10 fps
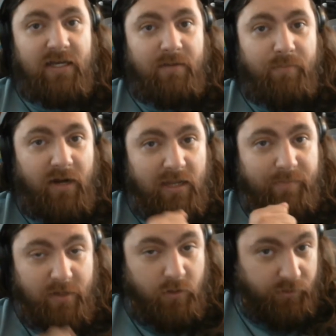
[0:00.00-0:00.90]
But I
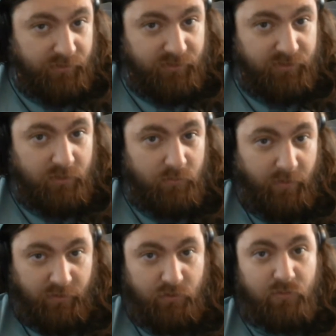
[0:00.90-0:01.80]
am a nurse
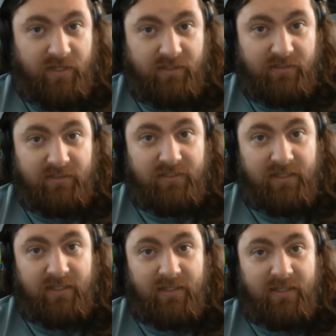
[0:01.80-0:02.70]
with 2 kids,
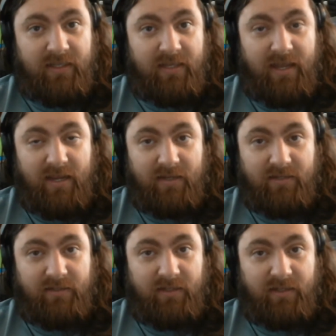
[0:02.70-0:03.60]

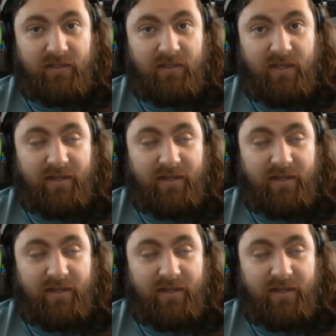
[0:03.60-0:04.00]
and I